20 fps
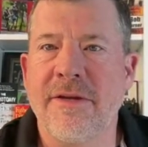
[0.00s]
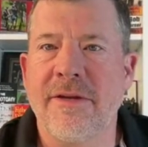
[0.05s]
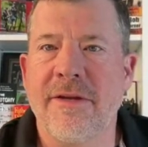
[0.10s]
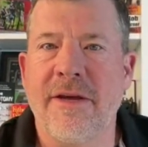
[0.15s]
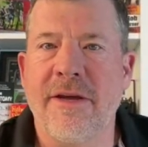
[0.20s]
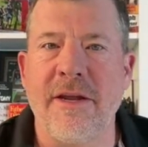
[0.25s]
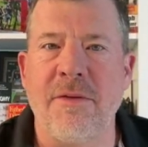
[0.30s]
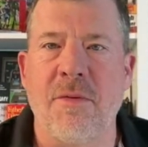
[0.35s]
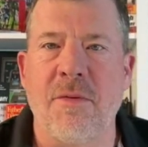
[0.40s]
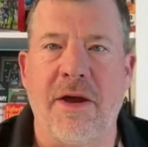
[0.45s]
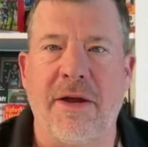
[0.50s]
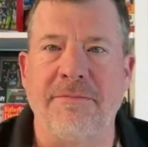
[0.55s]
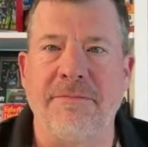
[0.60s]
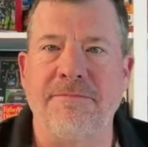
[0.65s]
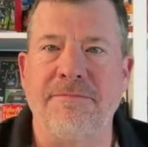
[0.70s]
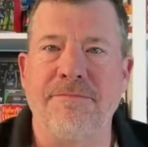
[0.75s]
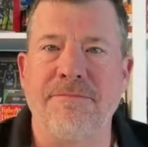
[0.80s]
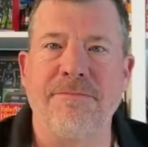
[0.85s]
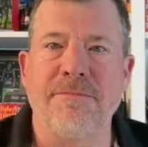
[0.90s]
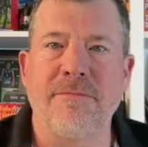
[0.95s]
Anyway,
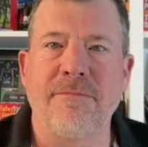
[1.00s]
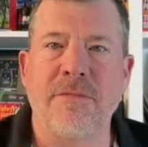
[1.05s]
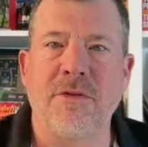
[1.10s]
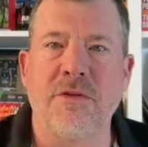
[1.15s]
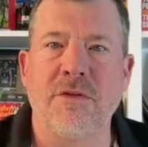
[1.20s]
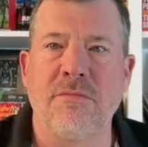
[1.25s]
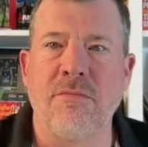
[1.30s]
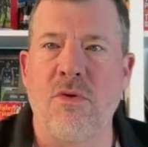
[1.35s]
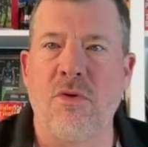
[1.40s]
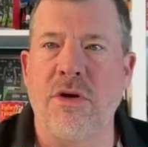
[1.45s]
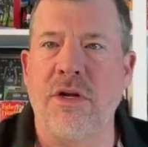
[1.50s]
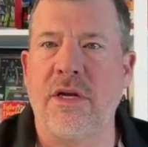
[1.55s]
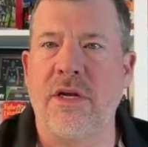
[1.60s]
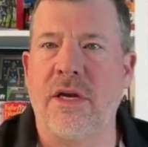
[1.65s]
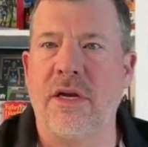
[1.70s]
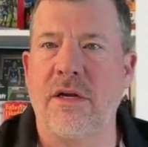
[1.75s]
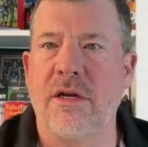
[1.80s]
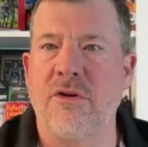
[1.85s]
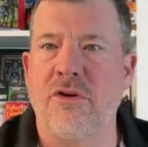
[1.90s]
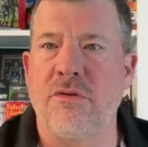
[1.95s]
good
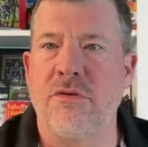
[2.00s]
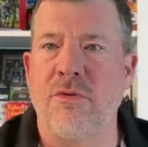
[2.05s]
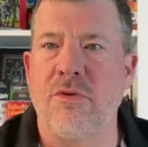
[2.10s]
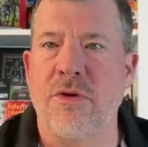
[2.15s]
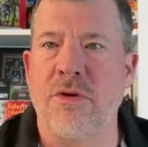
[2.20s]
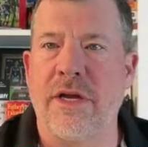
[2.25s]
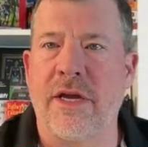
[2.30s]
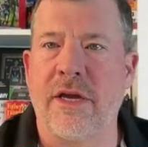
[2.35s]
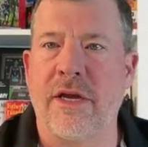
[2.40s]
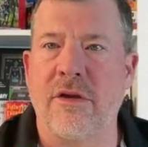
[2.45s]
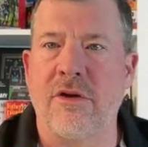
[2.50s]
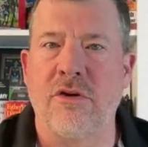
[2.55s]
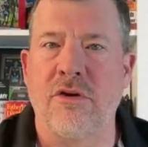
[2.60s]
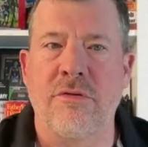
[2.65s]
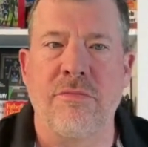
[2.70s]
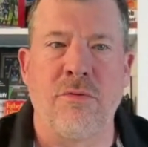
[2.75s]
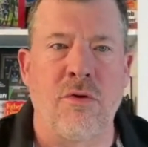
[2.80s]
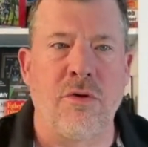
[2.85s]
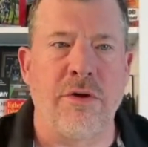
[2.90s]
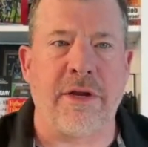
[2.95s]
morning, good morning,
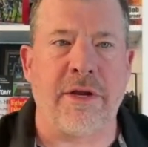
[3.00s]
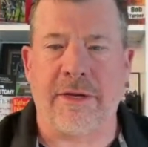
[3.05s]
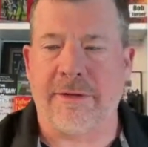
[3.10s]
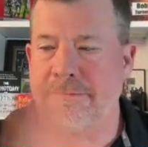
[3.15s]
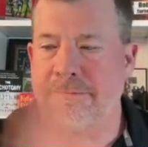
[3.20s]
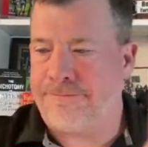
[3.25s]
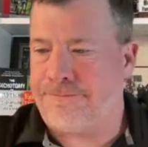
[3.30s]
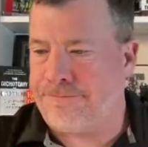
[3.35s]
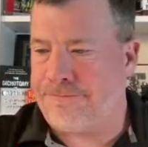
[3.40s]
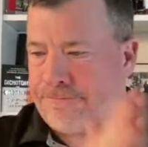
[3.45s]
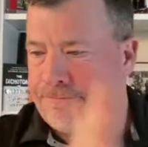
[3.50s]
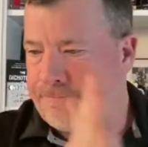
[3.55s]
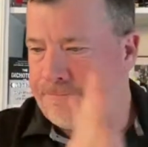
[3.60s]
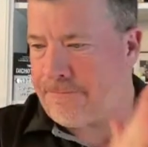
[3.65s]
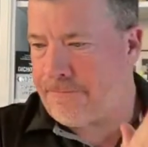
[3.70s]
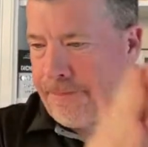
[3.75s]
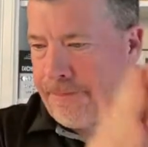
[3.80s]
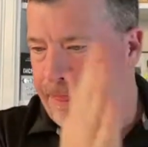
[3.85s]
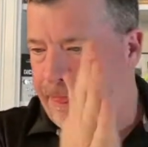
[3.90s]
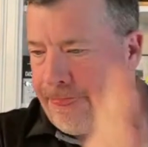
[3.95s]
good morning.
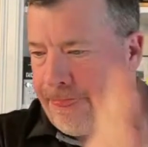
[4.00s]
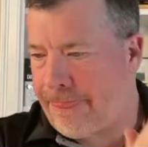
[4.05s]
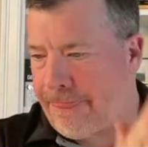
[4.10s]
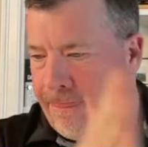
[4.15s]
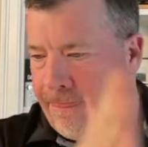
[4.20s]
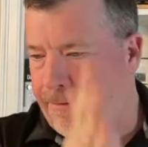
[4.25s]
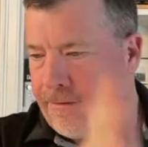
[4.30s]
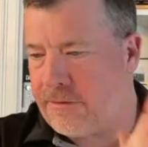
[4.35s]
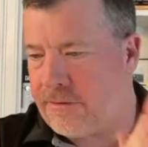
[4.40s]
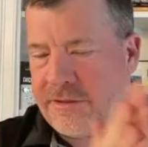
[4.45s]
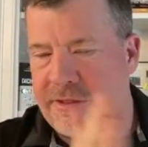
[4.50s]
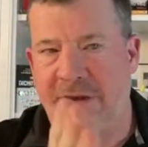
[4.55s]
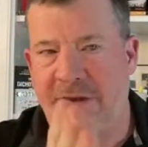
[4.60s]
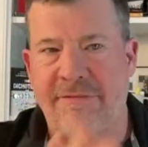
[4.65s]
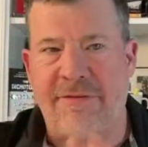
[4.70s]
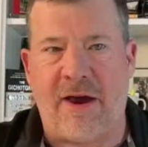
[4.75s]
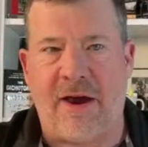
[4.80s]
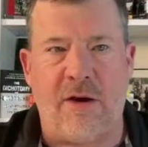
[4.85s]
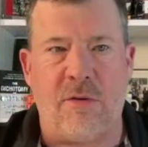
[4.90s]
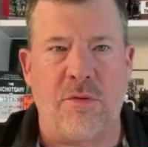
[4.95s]

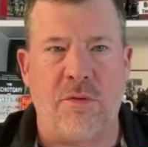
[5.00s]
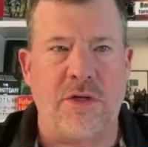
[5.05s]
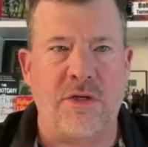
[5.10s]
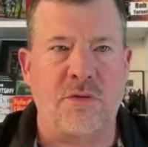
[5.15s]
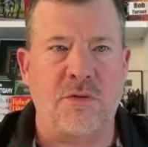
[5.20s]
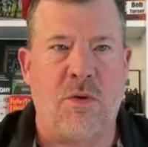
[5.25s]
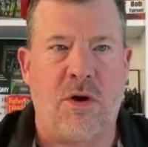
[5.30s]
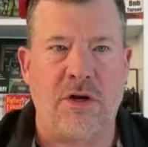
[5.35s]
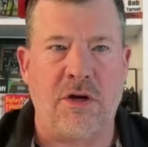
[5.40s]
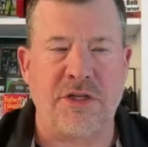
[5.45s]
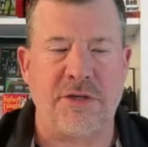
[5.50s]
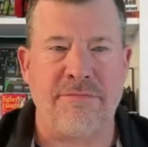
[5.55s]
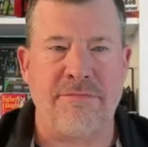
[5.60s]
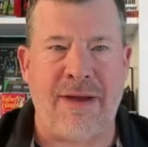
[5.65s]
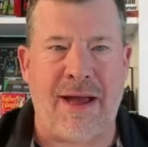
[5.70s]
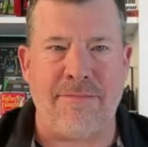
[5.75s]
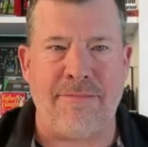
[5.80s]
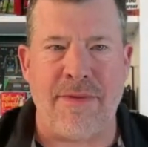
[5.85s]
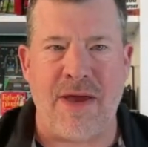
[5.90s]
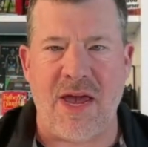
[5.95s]
Dave Howard is watching.
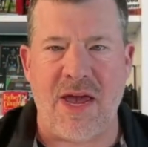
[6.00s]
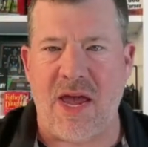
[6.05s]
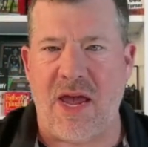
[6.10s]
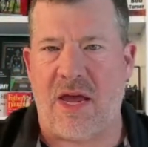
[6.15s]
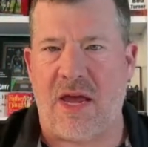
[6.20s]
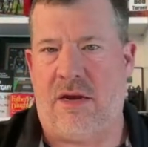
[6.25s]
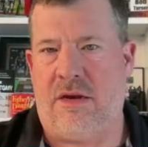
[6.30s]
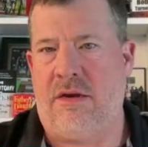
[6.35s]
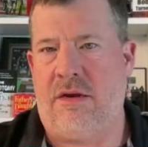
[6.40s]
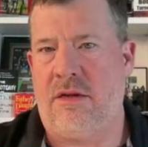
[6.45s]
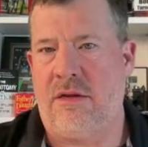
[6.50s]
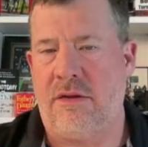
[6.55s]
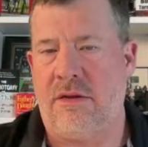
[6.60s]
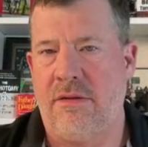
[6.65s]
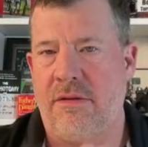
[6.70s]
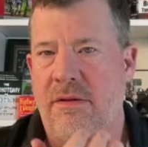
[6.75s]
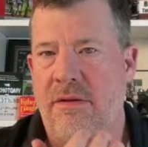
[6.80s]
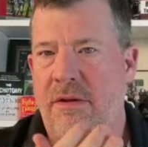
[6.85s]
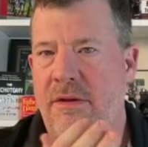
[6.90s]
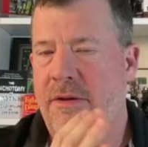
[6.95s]
My man.
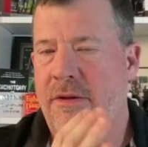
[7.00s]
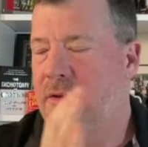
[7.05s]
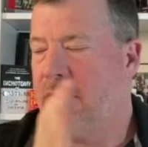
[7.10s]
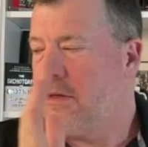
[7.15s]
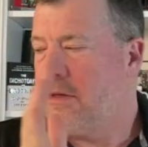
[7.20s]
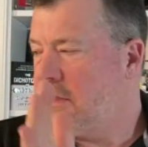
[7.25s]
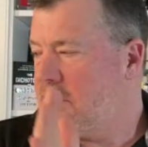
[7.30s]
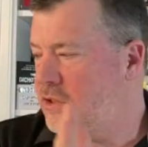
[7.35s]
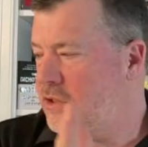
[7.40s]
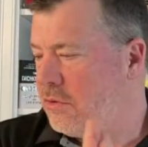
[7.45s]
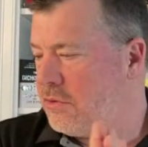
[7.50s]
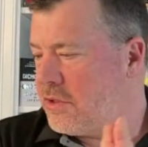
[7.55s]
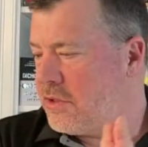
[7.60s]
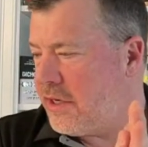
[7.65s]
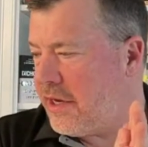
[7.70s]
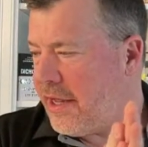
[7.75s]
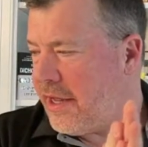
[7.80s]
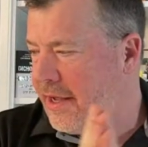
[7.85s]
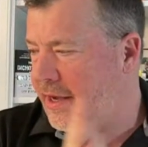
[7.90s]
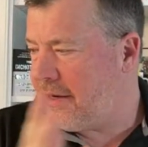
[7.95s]
So
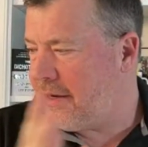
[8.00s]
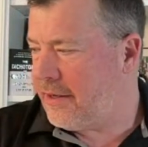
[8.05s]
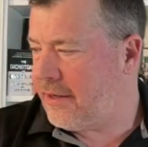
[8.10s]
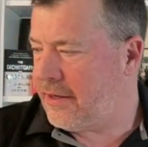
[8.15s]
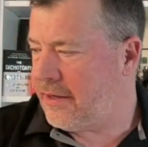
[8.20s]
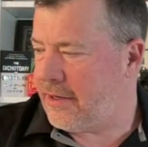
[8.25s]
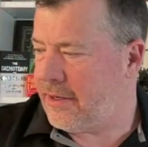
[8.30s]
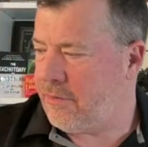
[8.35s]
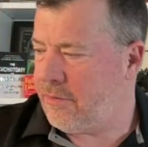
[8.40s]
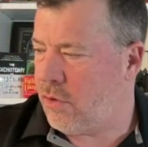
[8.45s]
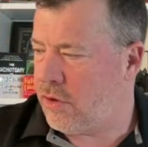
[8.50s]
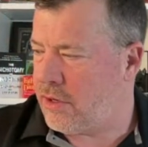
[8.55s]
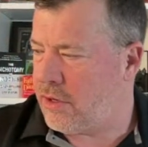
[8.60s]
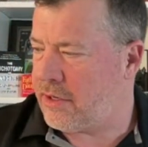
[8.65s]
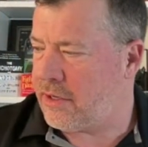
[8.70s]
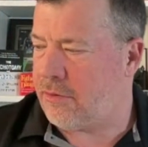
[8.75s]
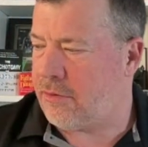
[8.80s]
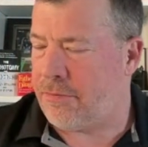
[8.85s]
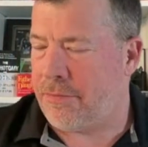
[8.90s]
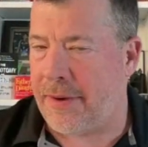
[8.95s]
today I wanted
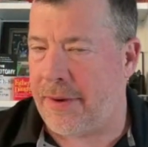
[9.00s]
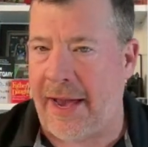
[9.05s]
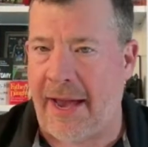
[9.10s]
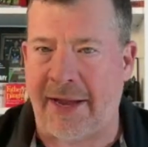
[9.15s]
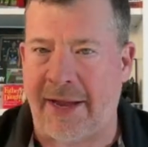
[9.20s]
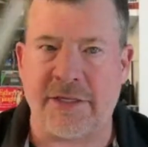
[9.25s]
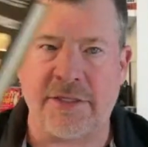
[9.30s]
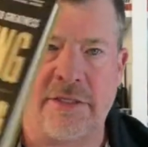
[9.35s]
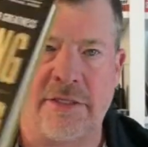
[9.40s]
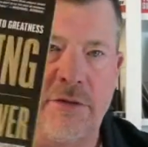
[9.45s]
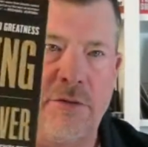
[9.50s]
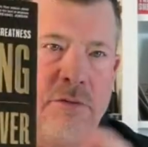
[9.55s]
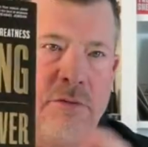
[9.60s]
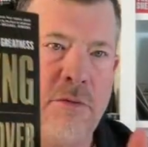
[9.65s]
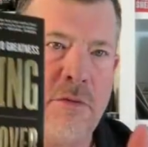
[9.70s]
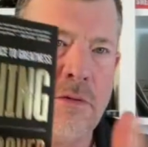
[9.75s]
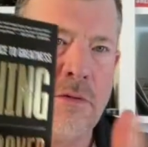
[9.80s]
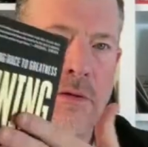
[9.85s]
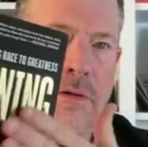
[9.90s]
to go back to